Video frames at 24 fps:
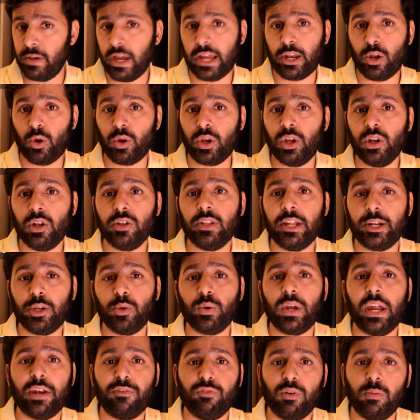binocular that
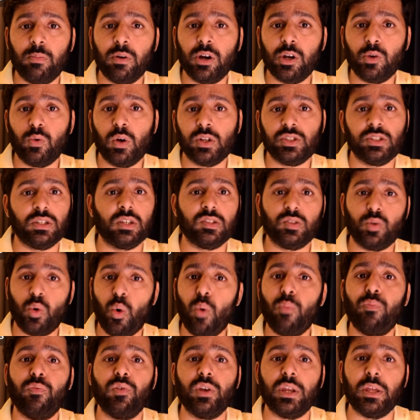you get for bird watching is
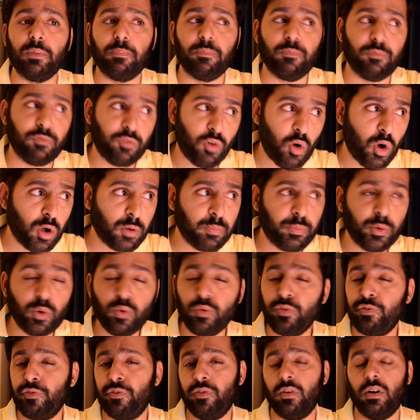hopefully fog
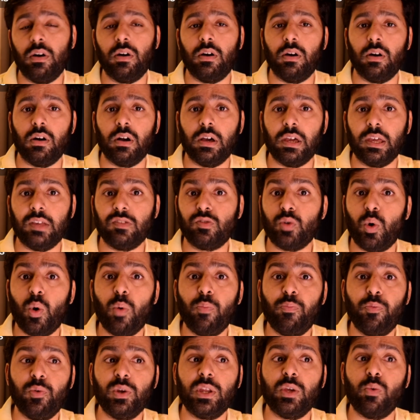proof, is
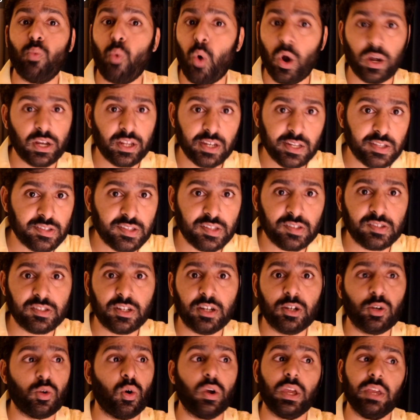hopefully water
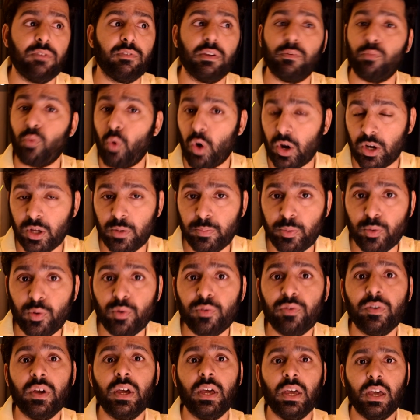resistant or even
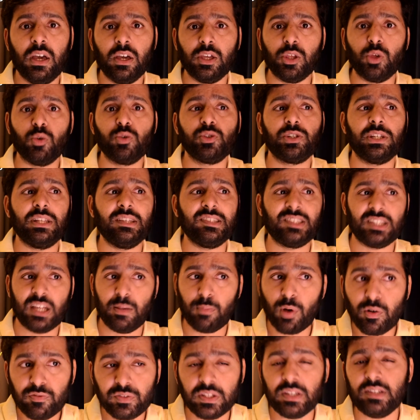waterproof. Usually
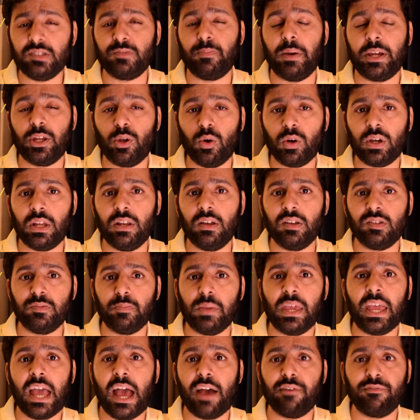some of these binoculars
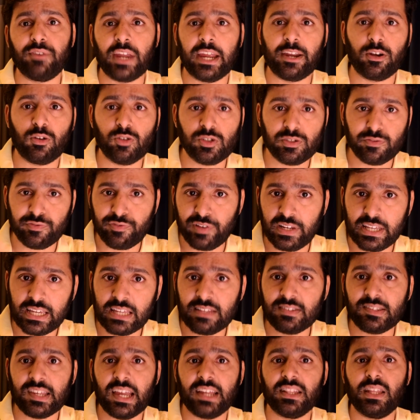may have nitrogen filling
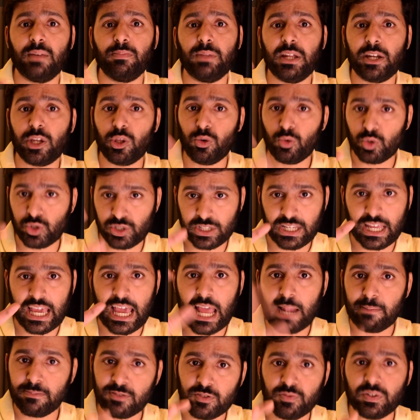inside them that usually
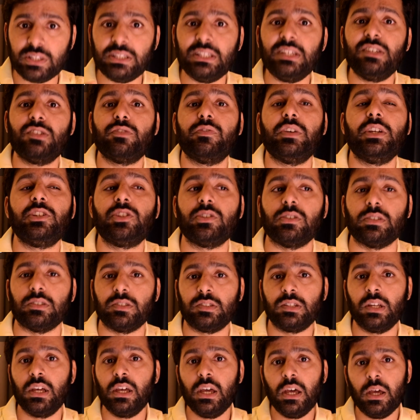helps with these
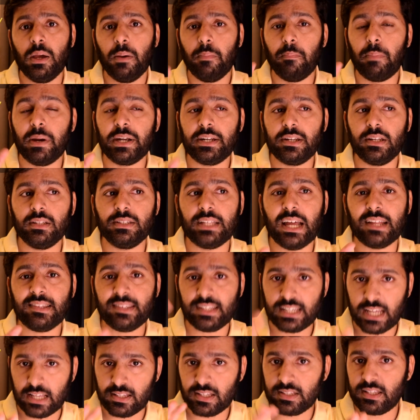features. But that's
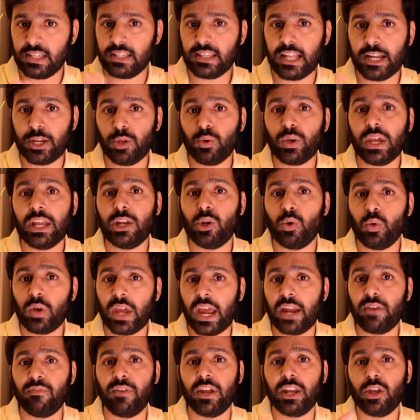another thing that you can look
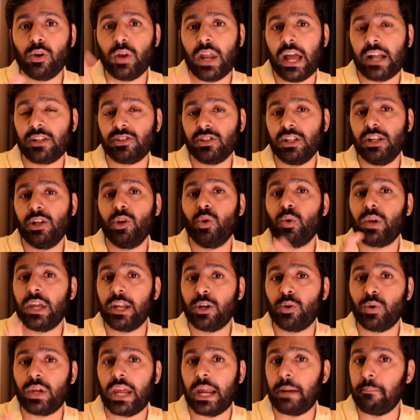at when you're actually
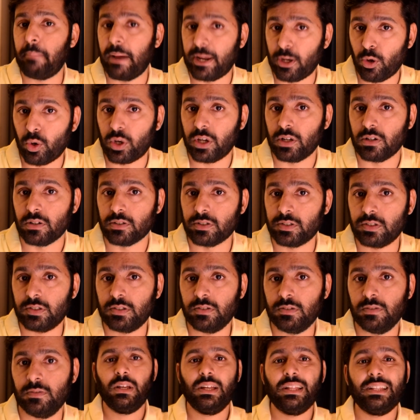looking to get
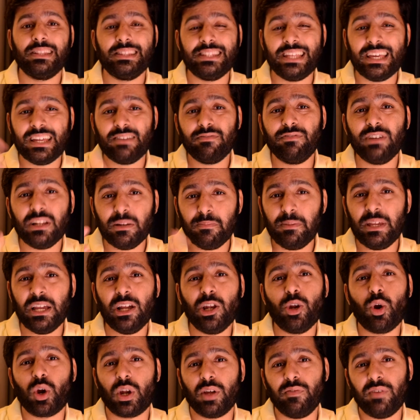binoculars. There will be a
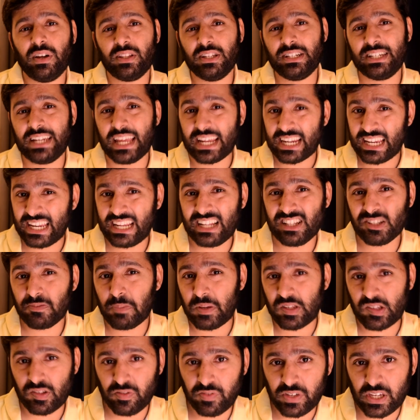lot of other technical
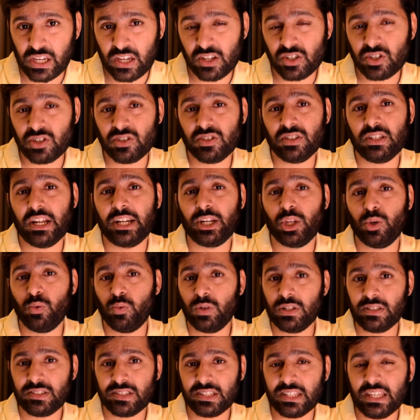specifications that you
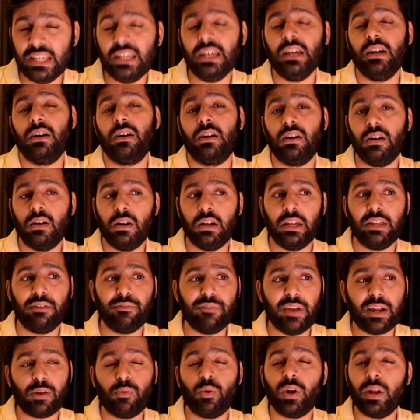will see. In
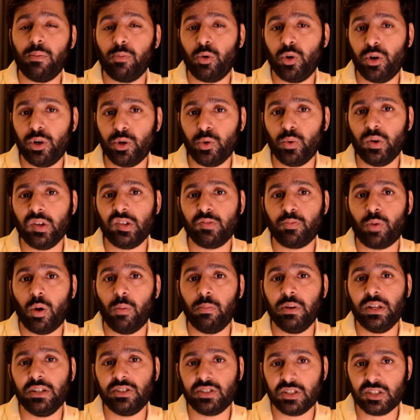fact, what I'm going to do is
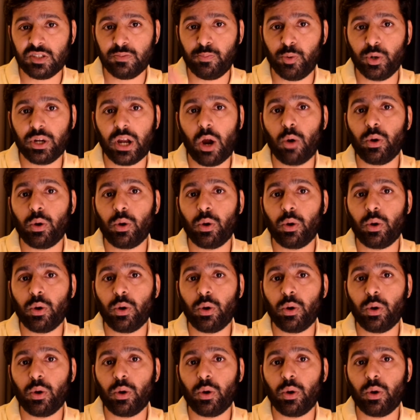probably just put